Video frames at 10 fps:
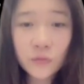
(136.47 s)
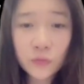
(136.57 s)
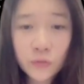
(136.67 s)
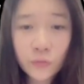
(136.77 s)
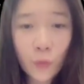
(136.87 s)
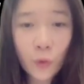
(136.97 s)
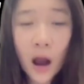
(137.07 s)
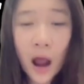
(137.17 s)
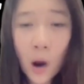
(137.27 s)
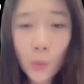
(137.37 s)
for
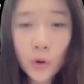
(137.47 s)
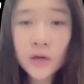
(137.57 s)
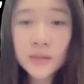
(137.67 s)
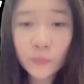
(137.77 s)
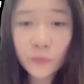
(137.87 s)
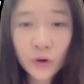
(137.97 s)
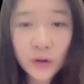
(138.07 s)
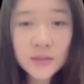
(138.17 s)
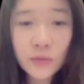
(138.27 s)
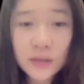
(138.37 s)
our
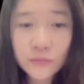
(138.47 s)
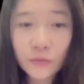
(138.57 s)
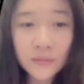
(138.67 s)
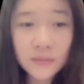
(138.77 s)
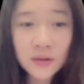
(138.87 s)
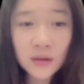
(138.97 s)
friend's restaurant.